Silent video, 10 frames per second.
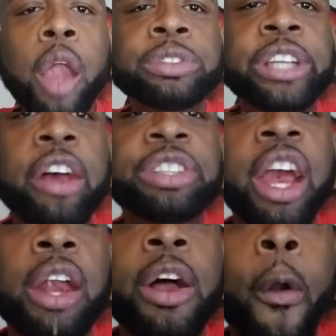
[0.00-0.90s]
There's the
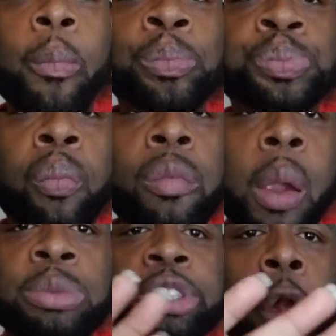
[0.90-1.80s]
cantaloupe. Let
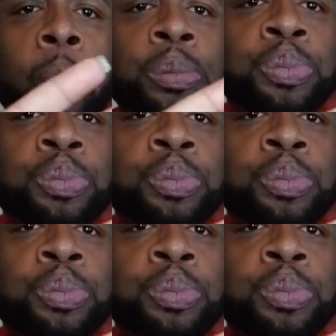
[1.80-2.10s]
me say.